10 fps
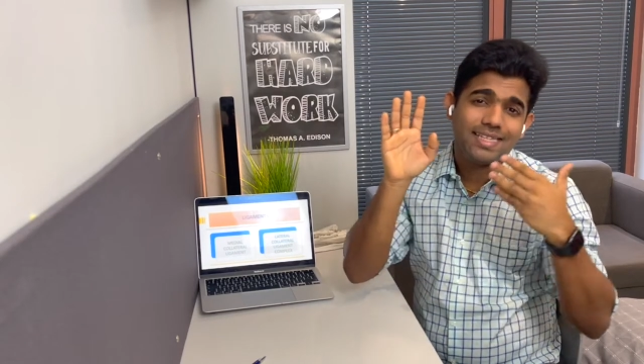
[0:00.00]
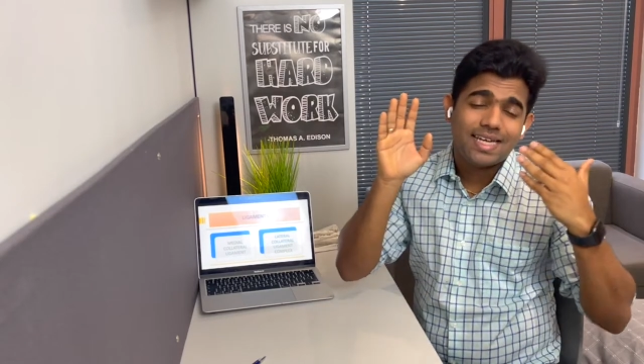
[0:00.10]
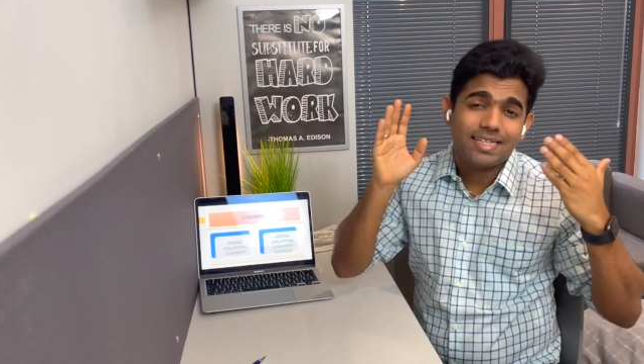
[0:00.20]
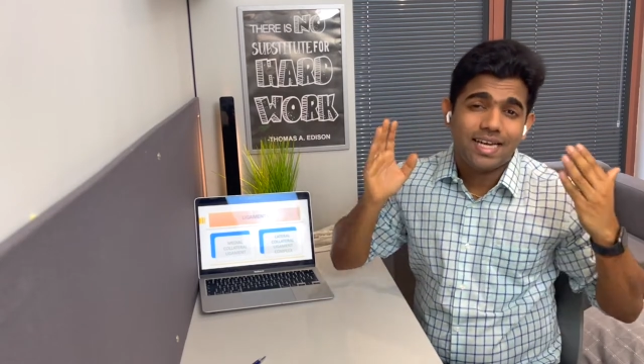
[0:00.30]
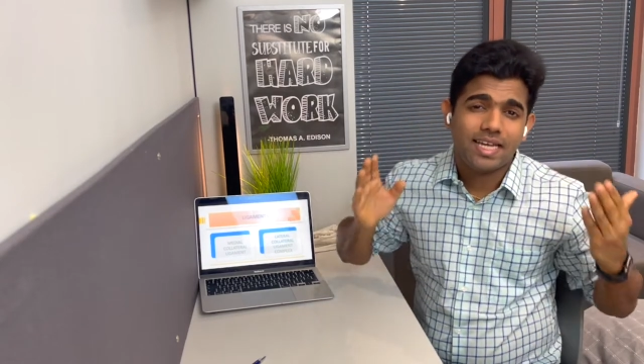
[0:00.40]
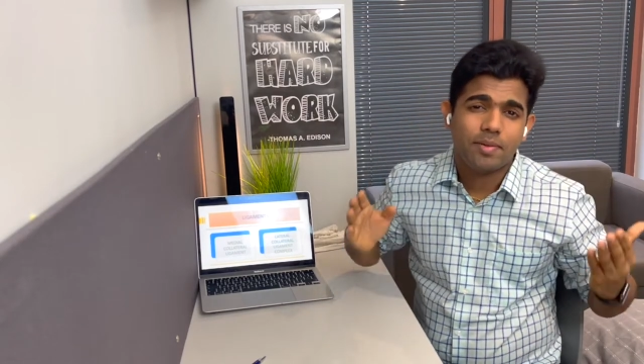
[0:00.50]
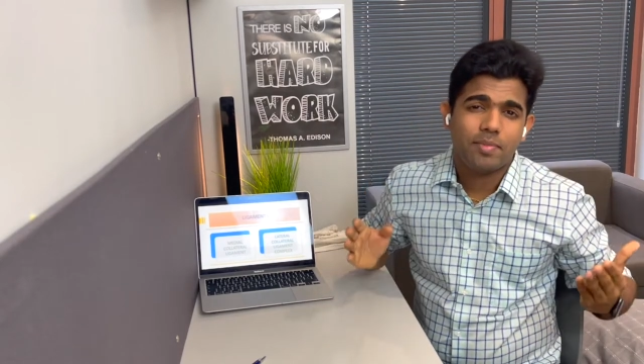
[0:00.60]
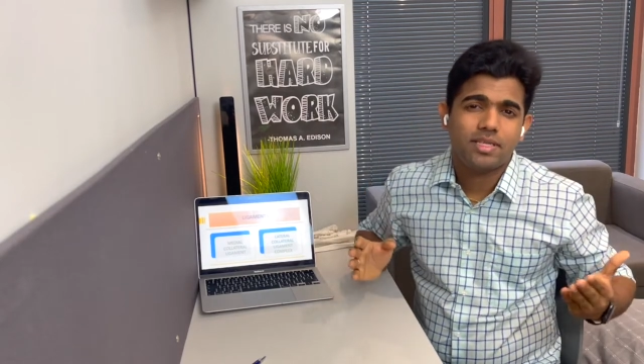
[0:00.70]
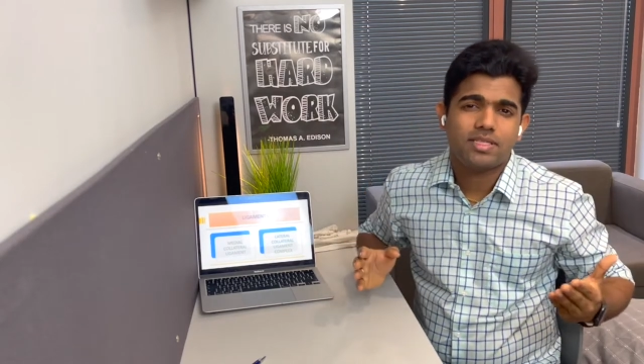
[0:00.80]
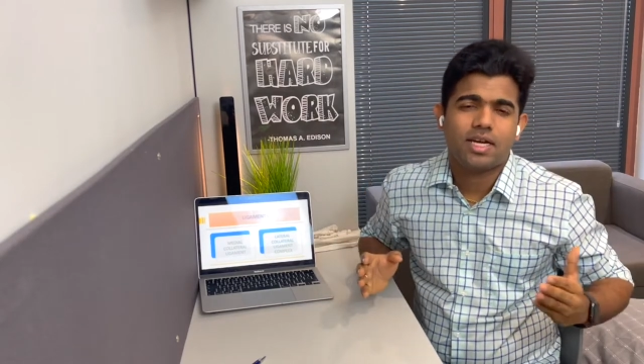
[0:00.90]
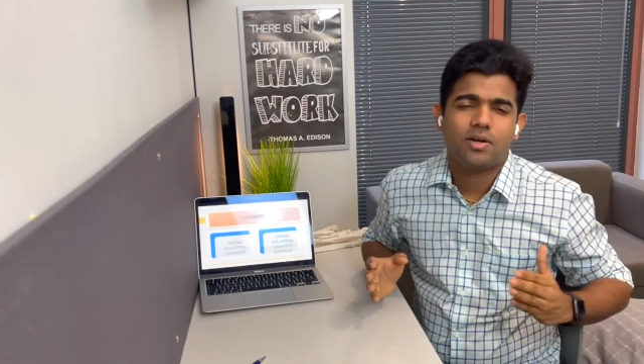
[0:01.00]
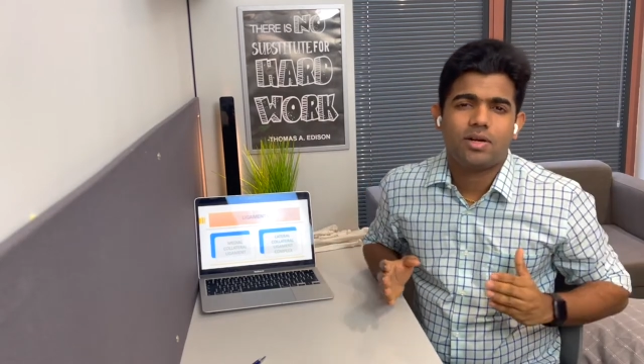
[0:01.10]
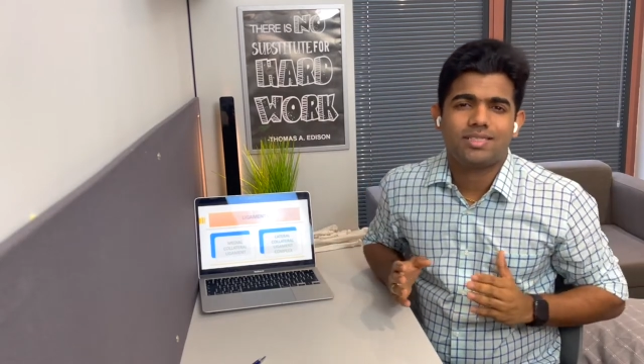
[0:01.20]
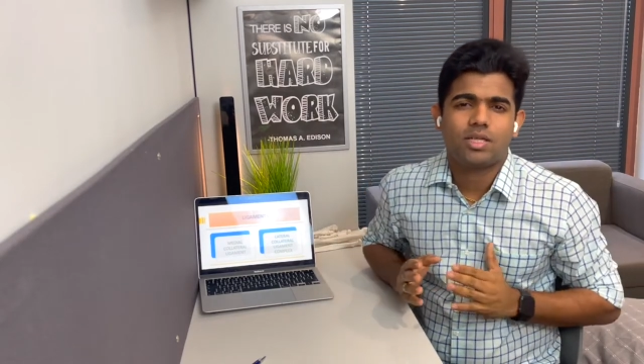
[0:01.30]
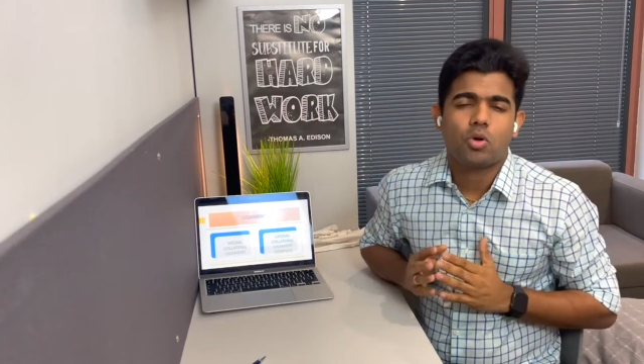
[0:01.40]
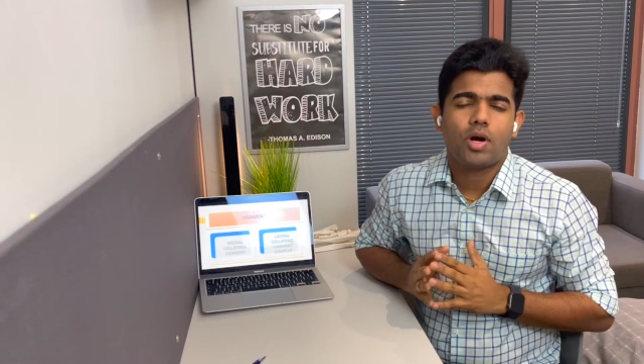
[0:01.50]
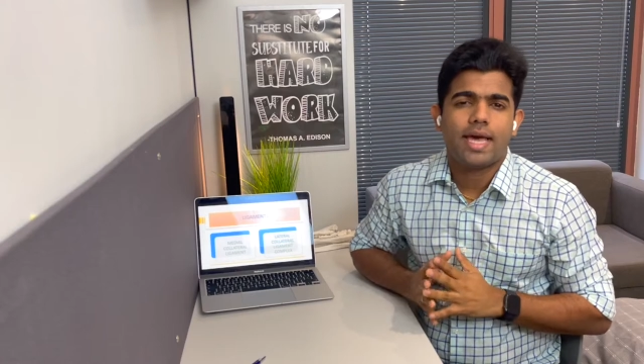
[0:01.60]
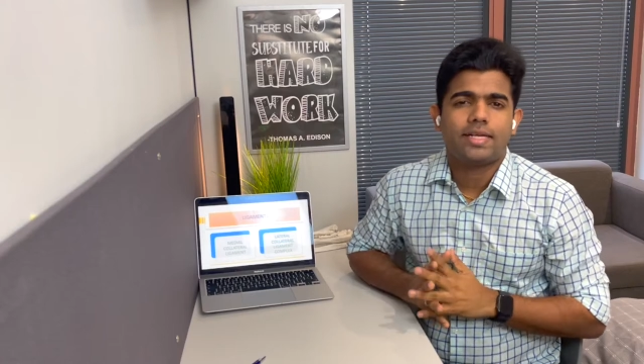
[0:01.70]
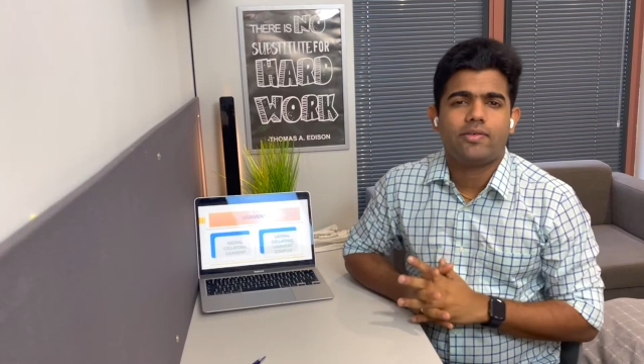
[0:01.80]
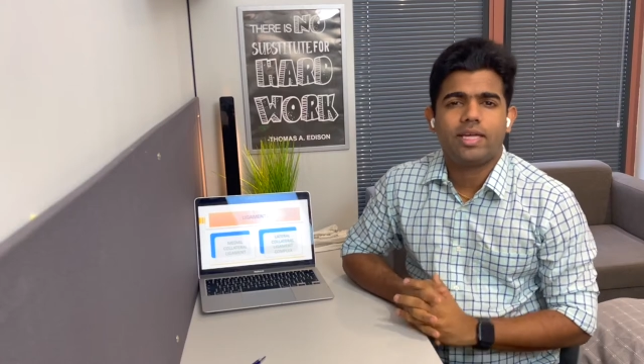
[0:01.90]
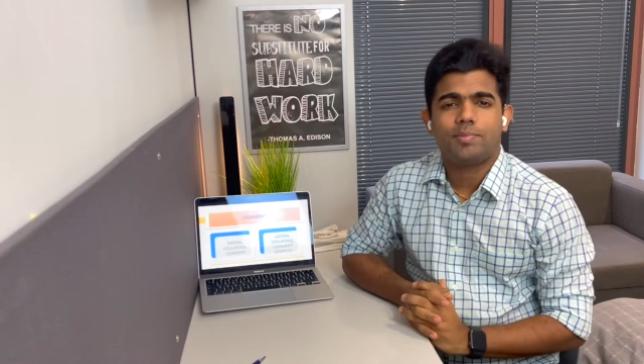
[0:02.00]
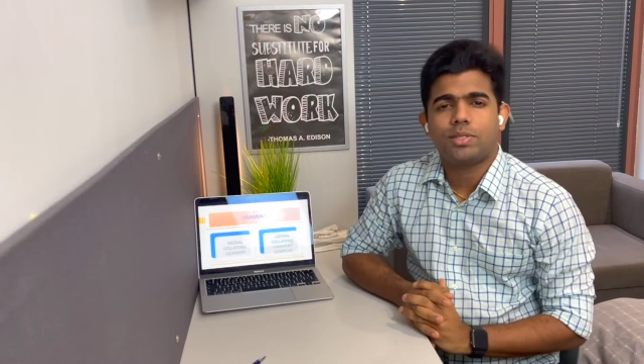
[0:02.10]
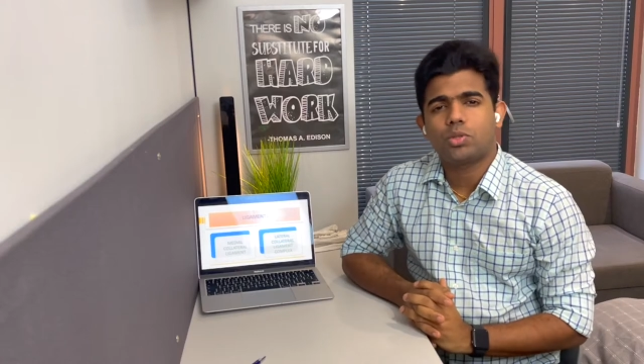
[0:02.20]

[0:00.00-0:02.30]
That ligaments are known as the collateral ligaments.